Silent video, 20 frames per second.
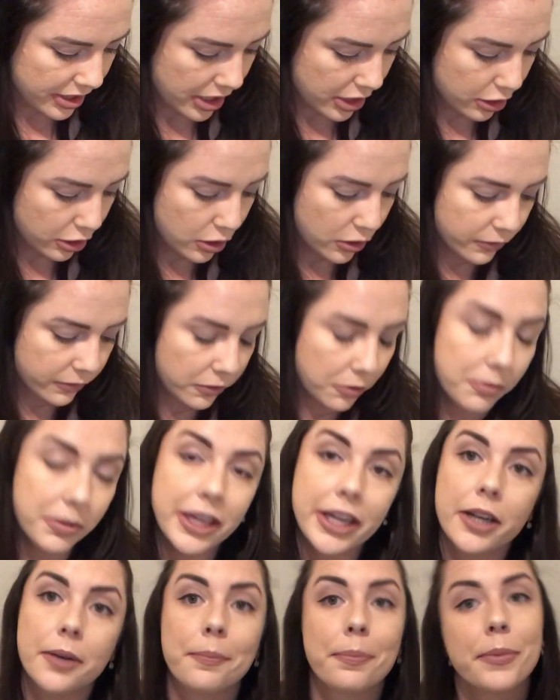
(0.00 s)
and go from
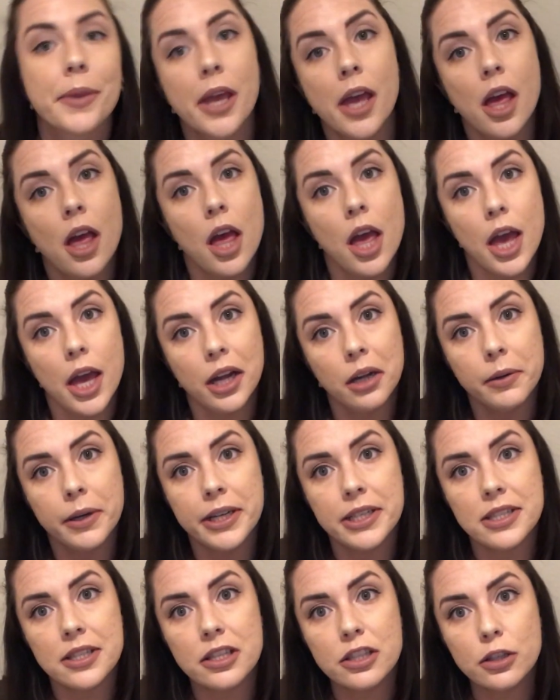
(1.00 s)
there.
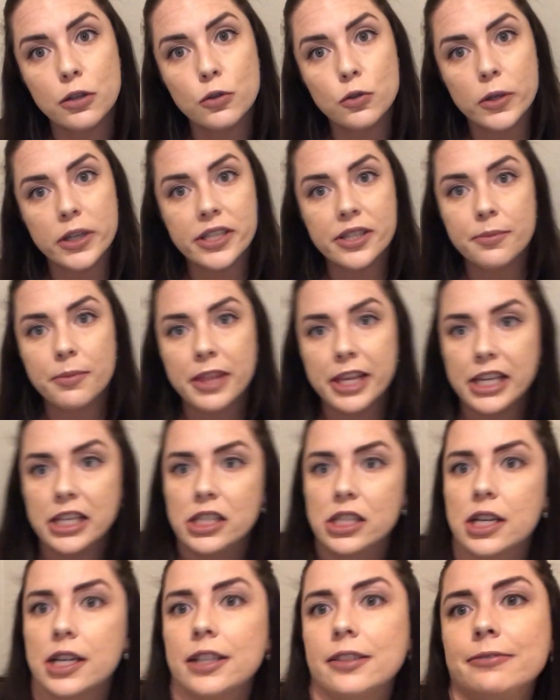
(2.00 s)
Anyways, let's go try some
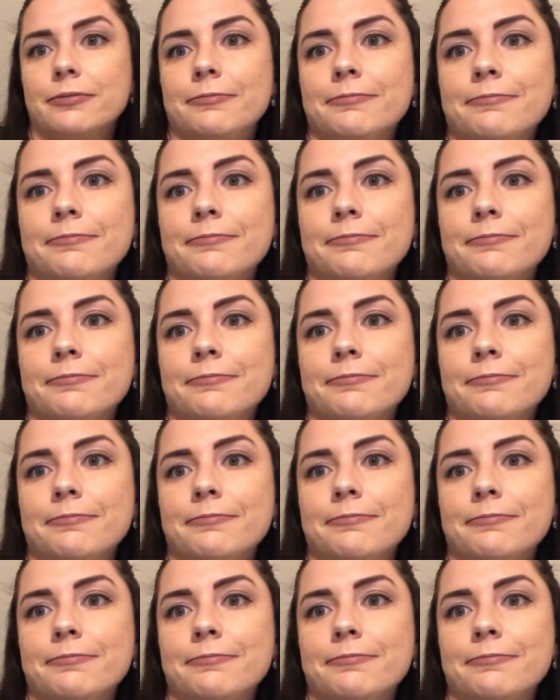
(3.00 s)
things on.